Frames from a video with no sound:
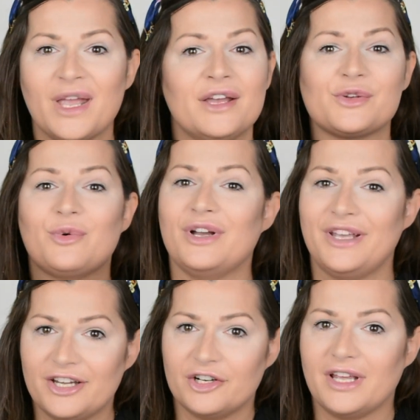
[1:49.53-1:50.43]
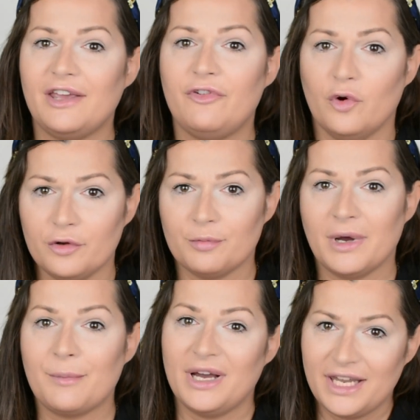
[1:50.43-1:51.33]
So hey girl, if you want
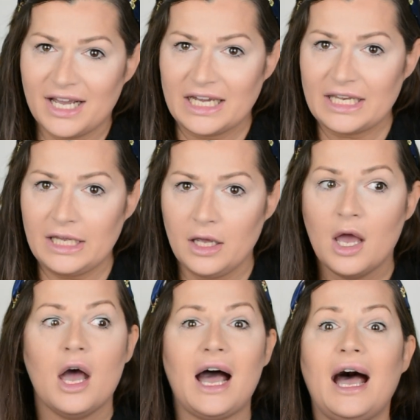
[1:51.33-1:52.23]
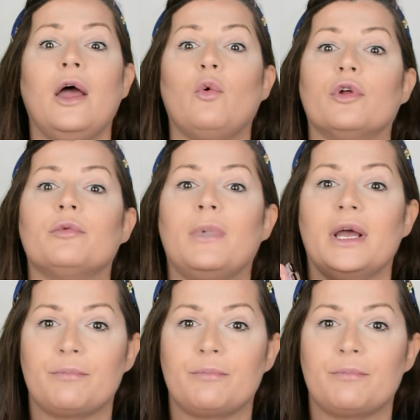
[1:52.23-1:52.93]
my money honey, I want my